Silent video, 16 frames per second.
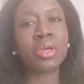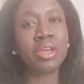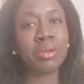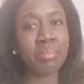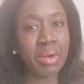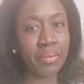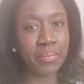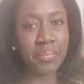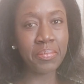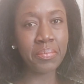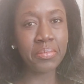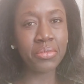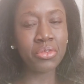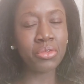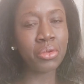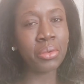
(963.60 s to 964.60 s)
Hiba.
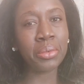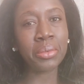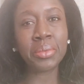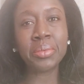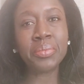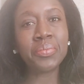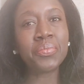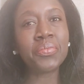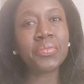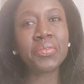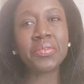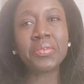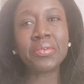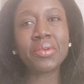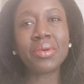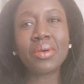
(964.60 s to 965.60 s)
So
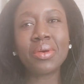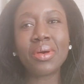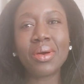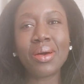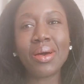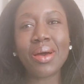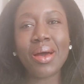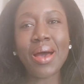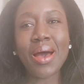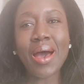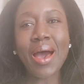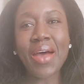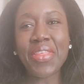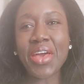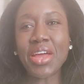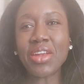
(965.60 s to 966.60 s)

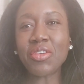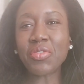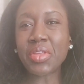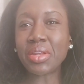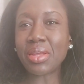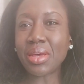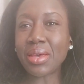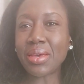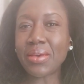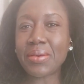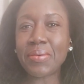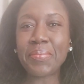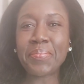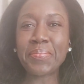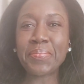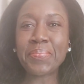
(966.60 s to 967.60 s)
at the end of the day,